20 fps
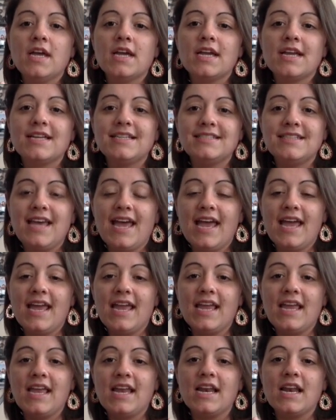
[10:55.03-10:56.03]

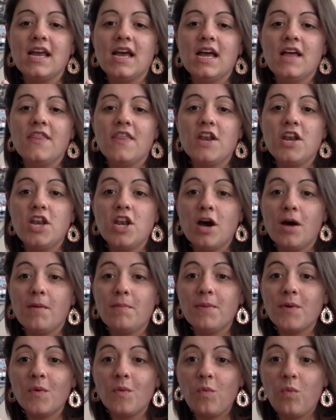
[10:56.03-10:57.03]
contain the
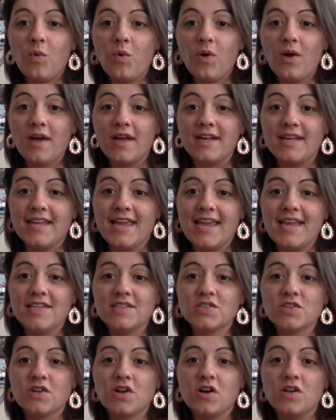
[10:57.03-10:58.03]
number one
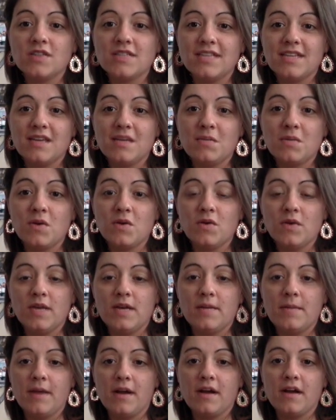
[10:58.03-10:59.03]
cancer-causing chemical in
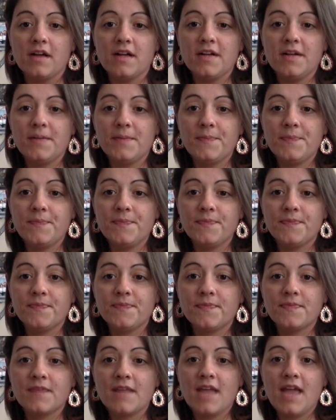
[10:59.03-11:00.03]
America,
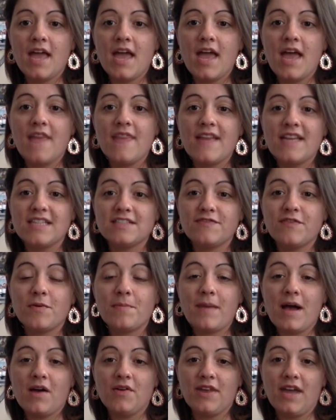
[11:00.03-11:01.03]
and that's
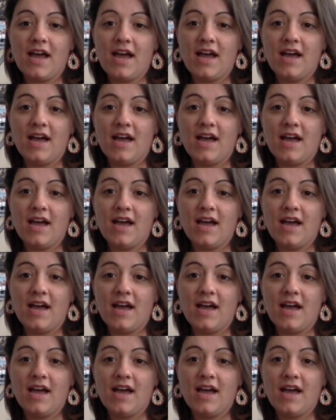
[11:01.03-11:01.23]
formaldehyde.